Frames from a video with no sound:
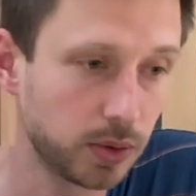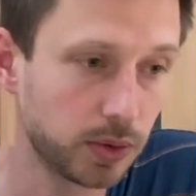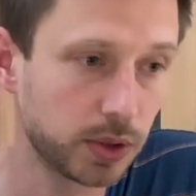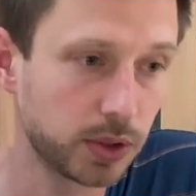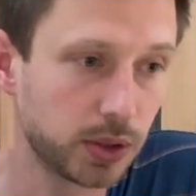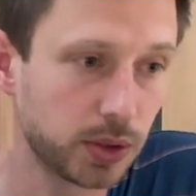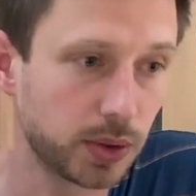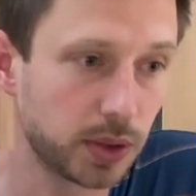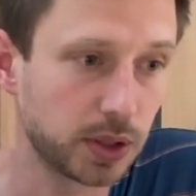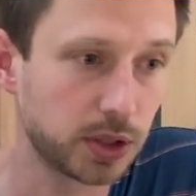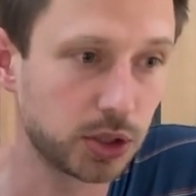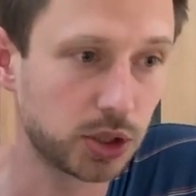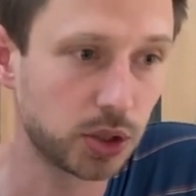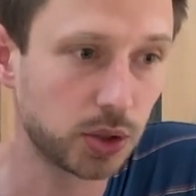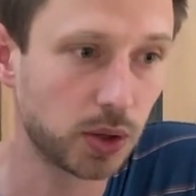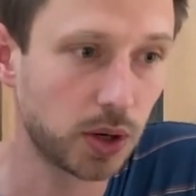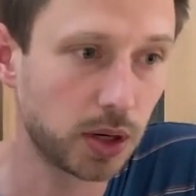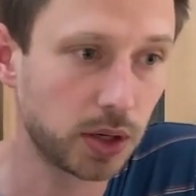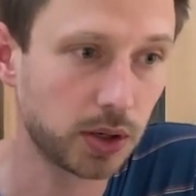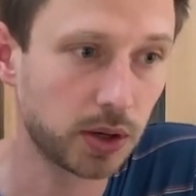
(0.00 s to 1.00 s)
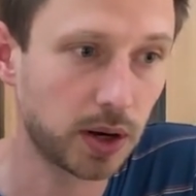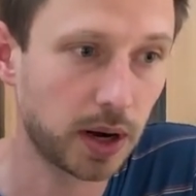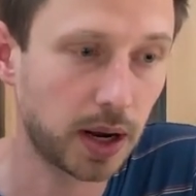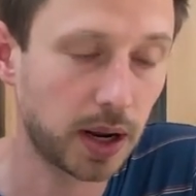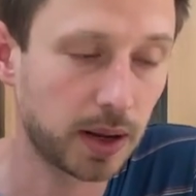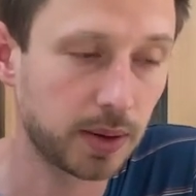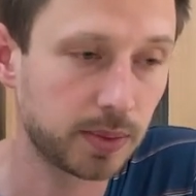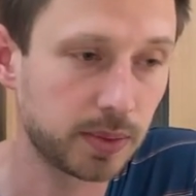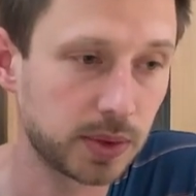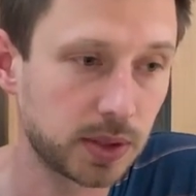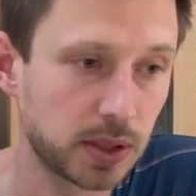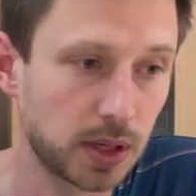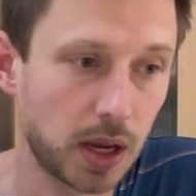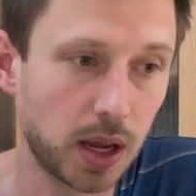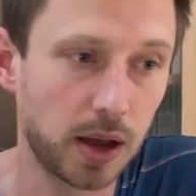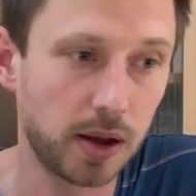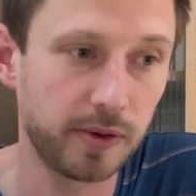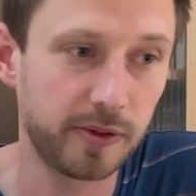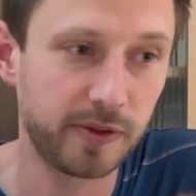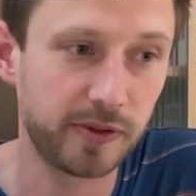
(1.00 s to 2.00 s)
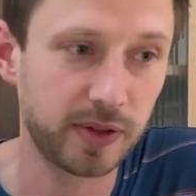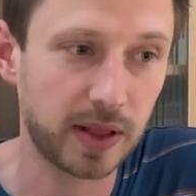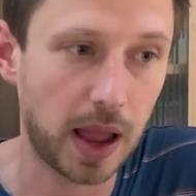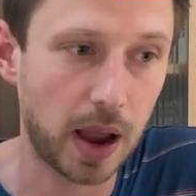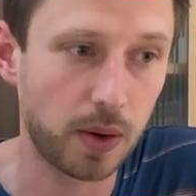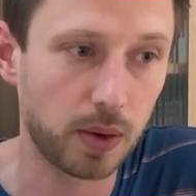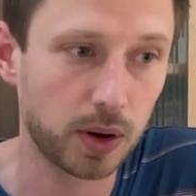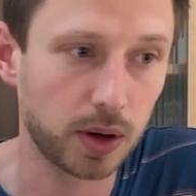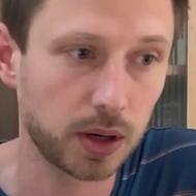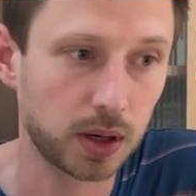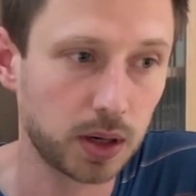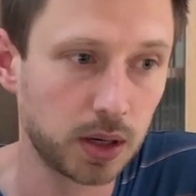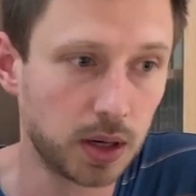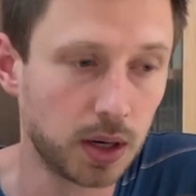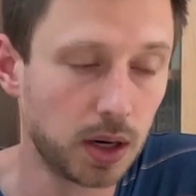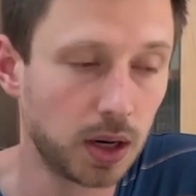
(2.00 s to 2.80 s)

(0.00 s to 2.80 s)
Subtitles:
we're doing 200 grams of flour,